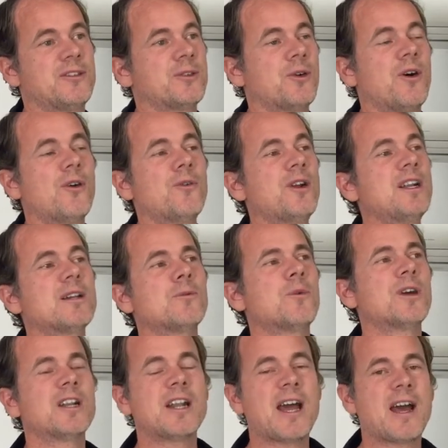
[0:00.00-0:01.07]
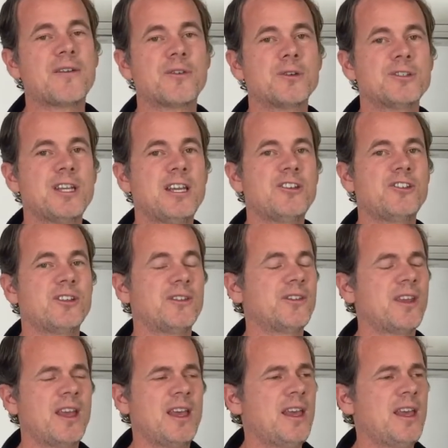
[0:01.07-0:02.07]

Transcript: So already 1.5 rotations